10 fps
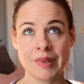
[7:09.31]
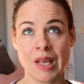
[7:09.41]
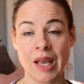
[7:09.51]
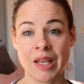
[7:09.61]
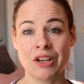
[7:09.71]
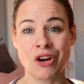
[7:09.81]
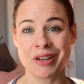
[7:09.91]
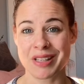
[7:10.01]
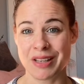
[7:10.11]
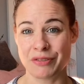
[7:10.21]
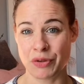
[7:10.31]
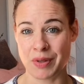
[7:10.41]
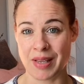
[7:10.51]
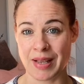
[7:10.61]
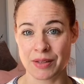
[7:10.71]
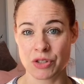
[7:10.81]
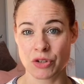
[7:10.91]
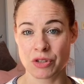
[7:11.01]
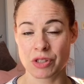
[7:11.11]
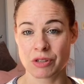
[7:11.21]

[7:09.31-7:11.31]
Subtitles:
and not give you the answers.